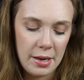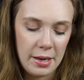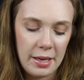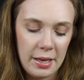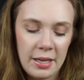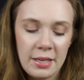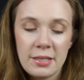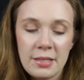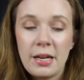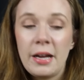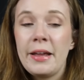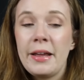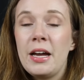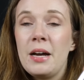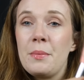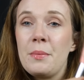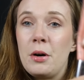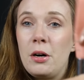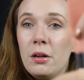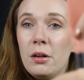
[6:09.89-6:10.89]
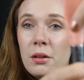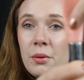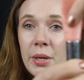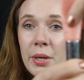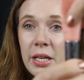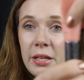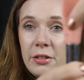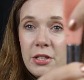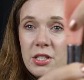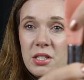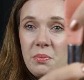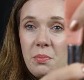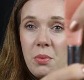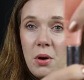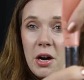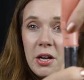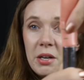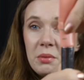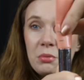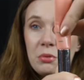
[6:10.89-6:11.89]
And I am all the way at this
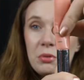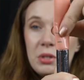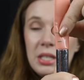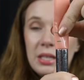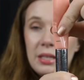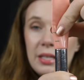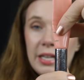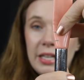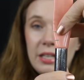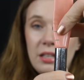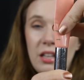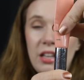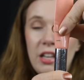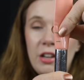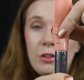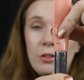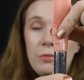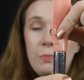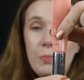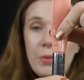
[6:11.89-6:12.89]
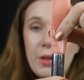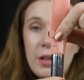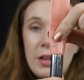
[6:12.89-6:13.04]
bottom green line here.